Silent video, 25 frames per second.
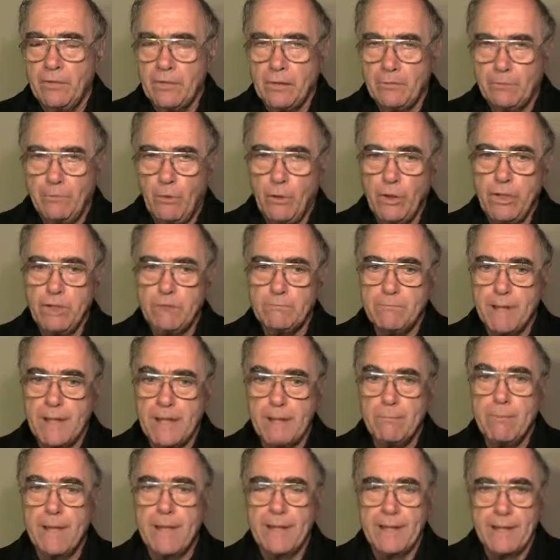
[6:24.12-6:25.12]
The point
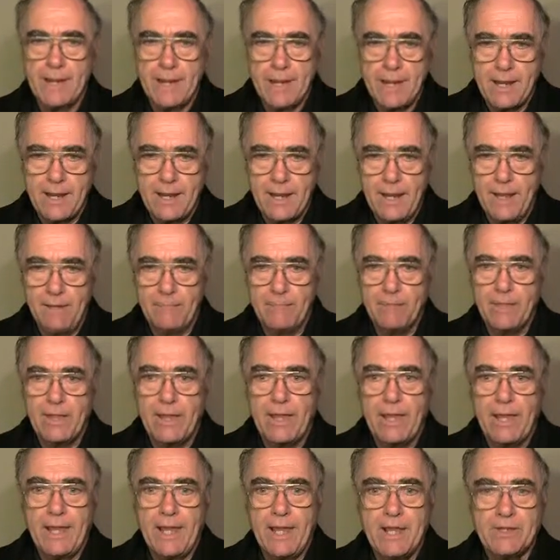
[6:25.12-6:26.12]
being made here
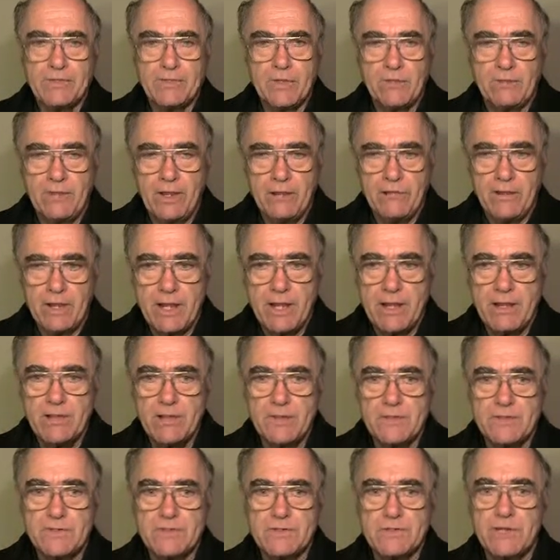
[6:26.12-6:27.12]
is that there
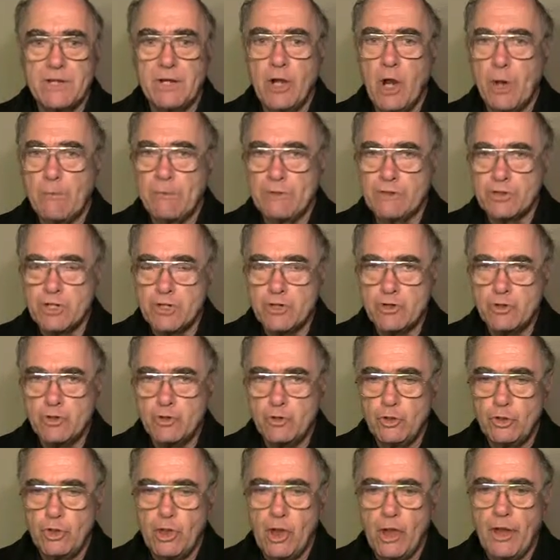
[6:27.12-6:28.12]
is, in opposition
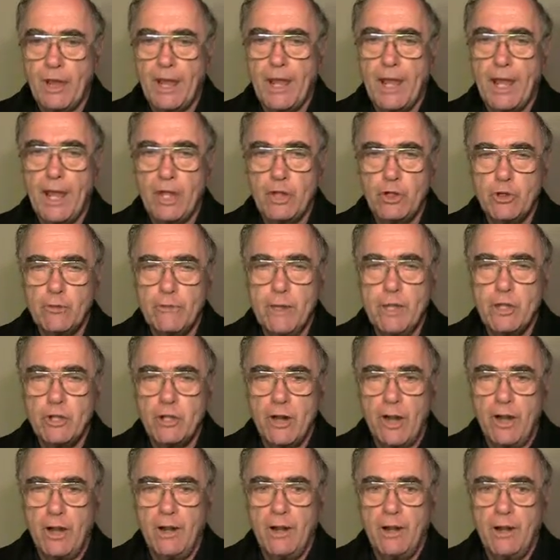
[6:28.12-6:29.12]
to God, a
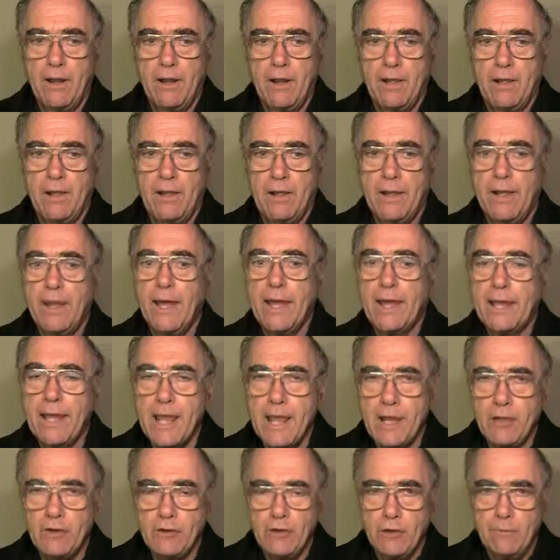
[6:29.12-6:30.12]
dominion, a
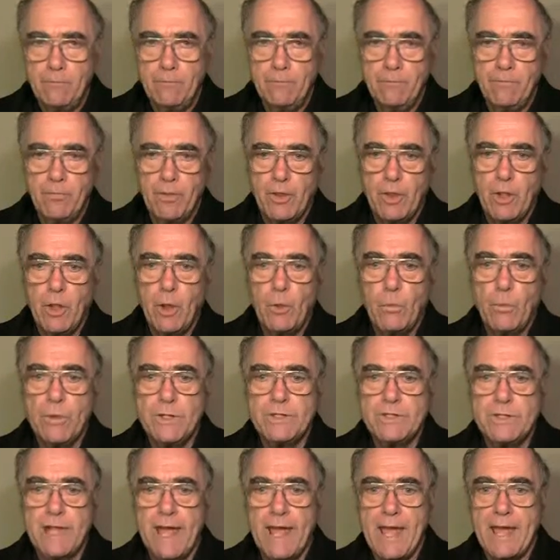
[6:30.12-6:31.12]
kingdom,
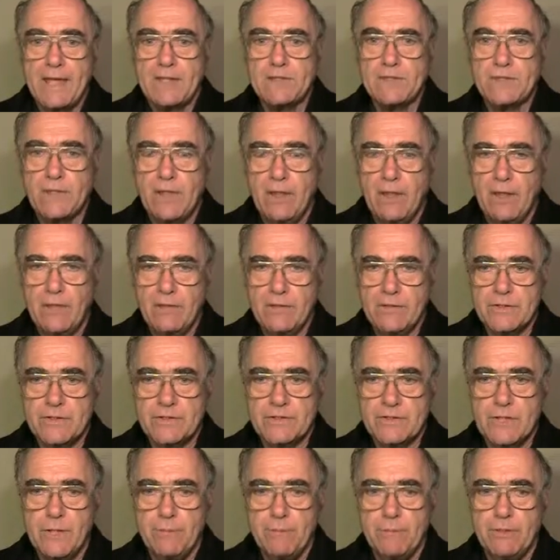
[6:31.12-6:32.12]
which has the
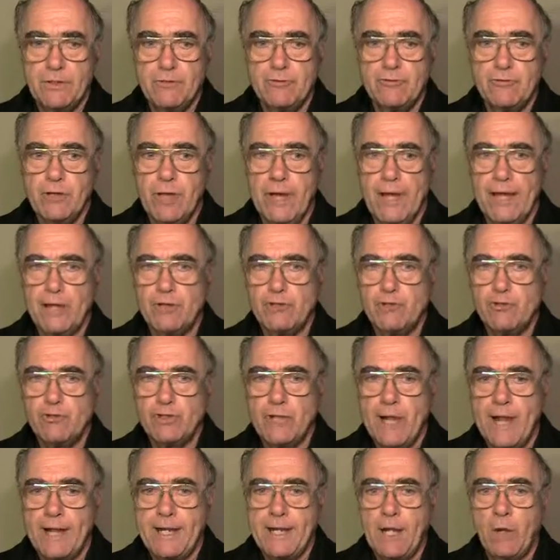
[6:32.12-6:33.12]
serpentine
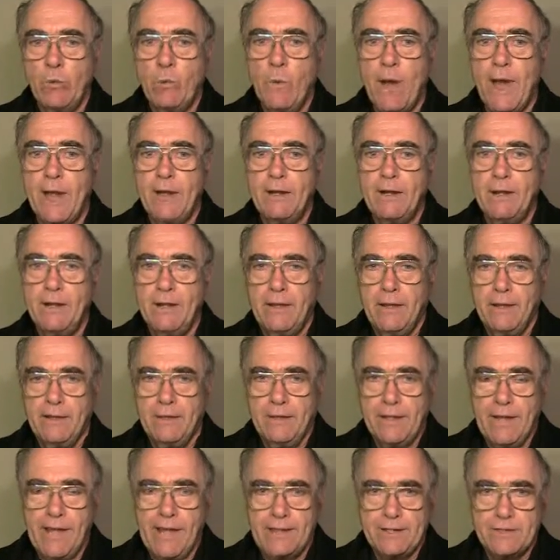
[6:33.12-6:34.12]
shining one
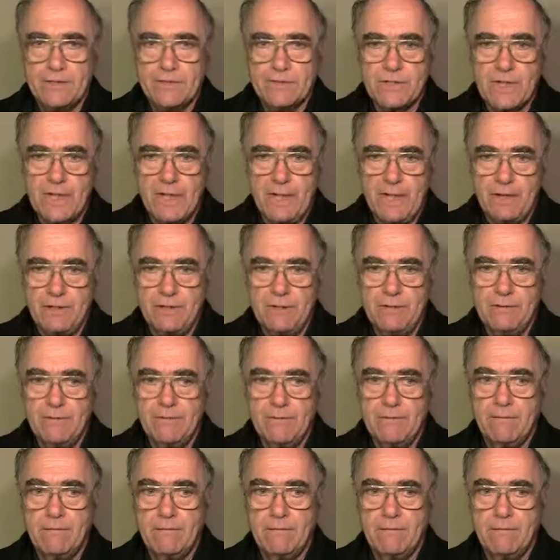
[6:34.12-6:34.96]
at its head.